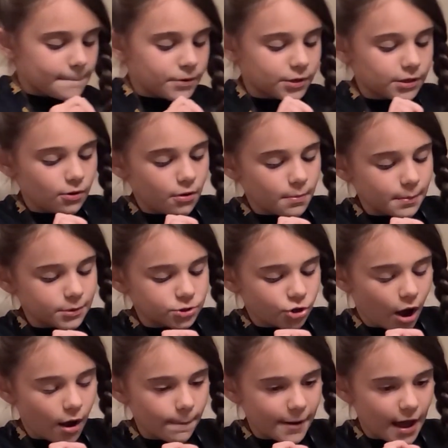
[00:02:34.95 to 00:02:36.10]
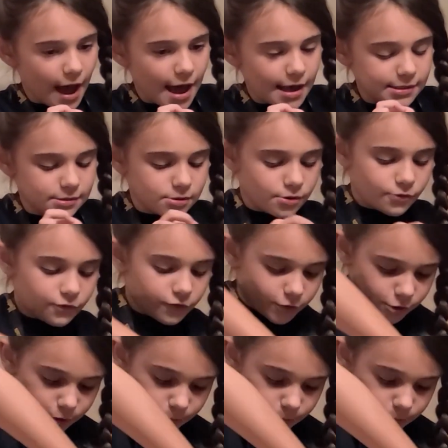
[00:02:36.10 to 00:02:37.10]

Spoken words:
put it on the top as your first